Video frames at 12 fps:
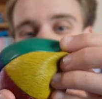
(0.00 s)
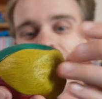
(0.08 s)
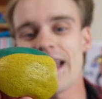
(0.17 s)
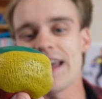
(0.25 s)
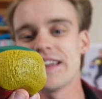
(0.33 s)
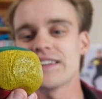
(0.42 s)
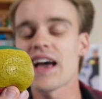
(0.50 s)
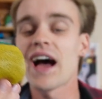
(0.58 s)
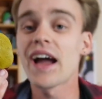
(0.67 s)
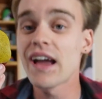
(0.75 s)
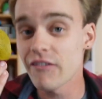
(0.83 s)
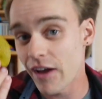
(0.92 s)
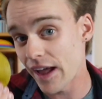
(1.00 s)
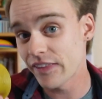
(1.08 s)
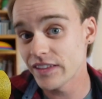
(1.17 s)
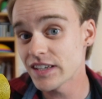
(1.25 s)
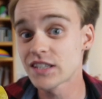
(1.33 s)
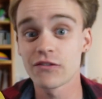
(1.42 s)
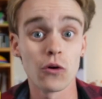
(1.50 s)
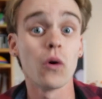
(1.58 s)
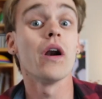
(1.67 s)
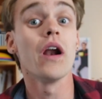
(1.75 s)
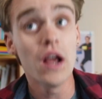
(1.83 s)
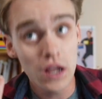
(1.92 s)
and I have had this
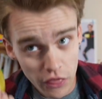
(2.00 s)
for